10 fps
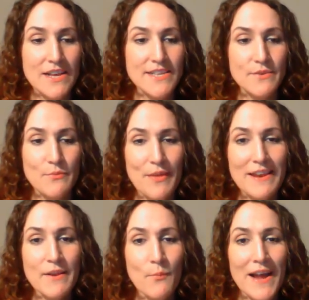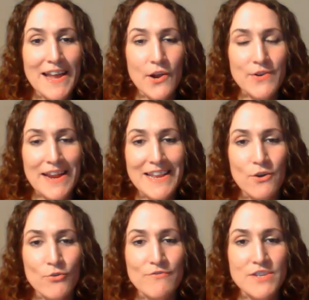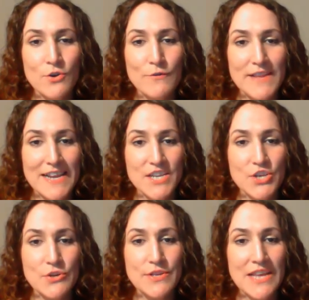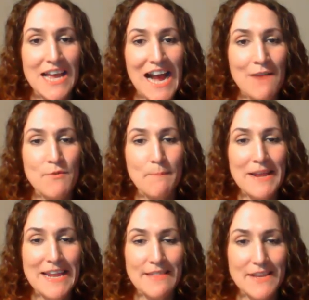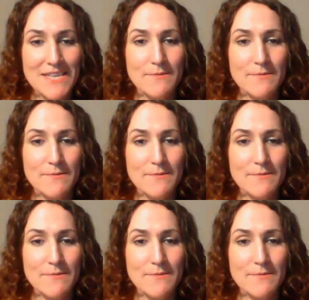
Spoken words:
So then you work on any unresolved issues and repeat this